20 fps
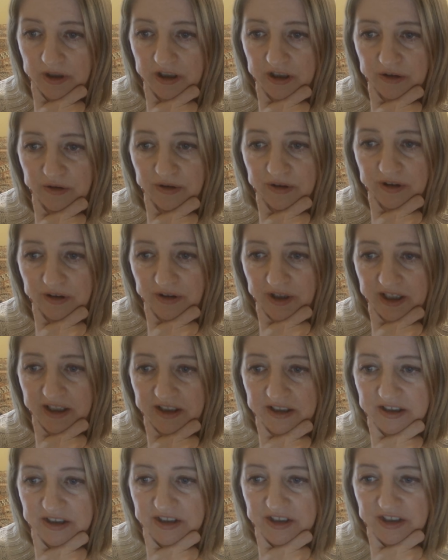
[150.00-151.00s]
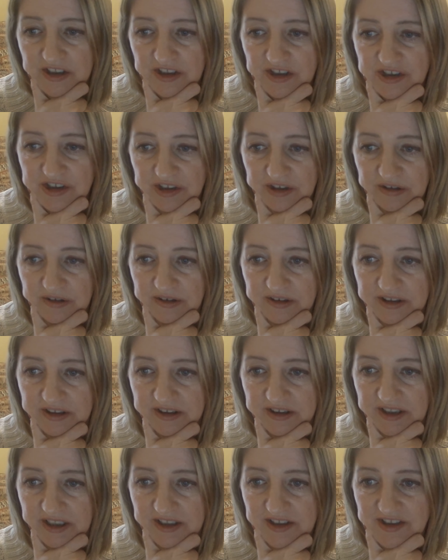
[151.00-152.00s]
Oh, okay, so
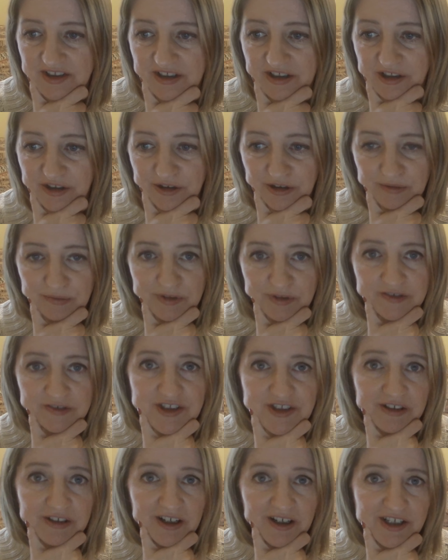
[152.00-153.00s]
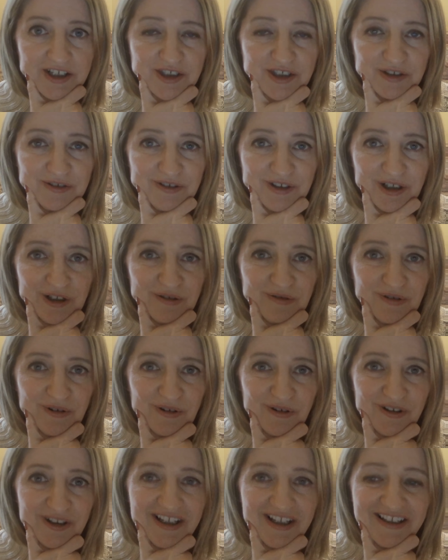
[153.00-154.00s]
that's not a good move. So I do know
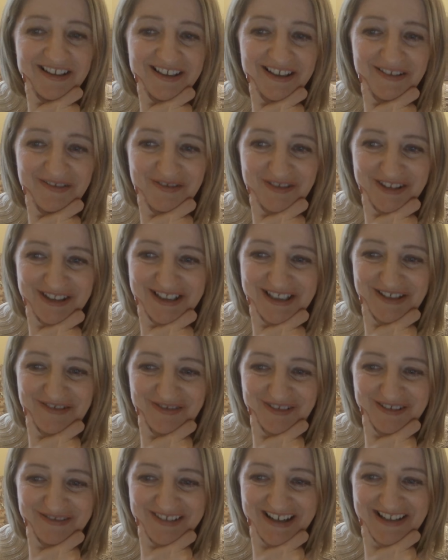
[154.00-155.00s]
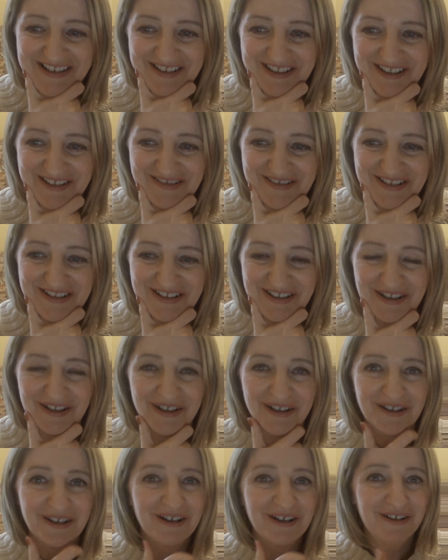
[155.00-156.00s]
all of the different rescues
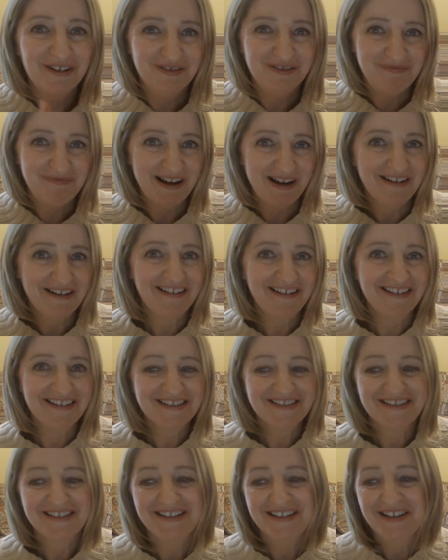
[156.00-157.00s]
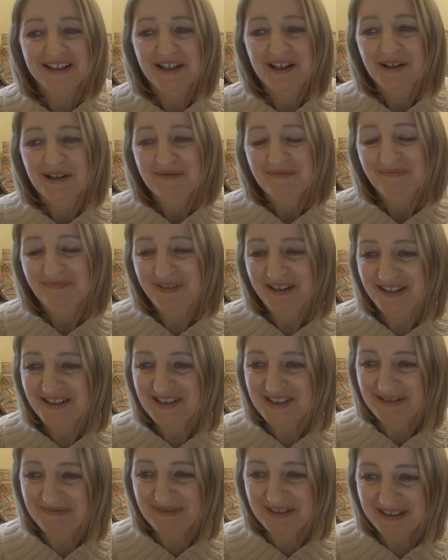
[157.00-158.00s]
off by heart, but
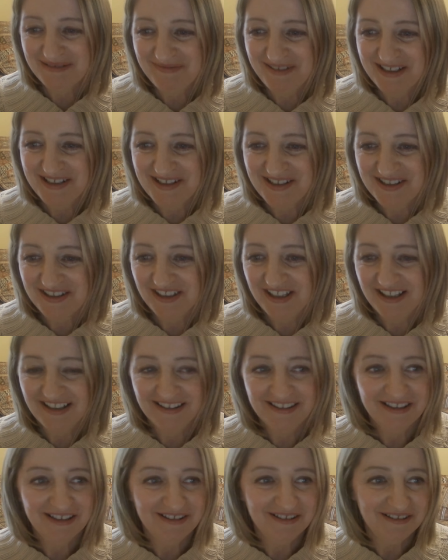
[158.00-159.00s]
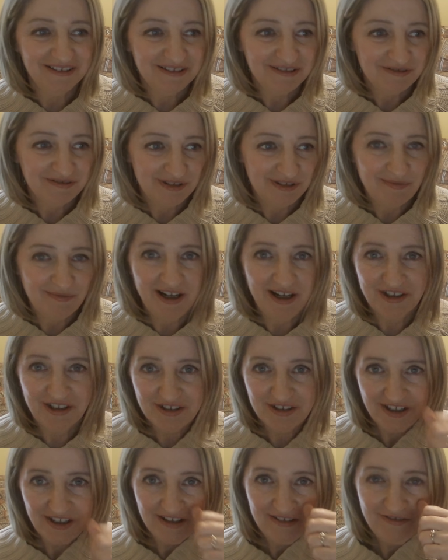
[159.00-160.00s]
some of them I just need a little
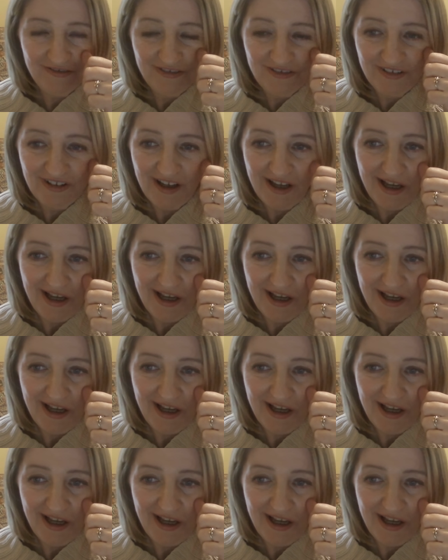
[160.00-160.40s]
reminder of.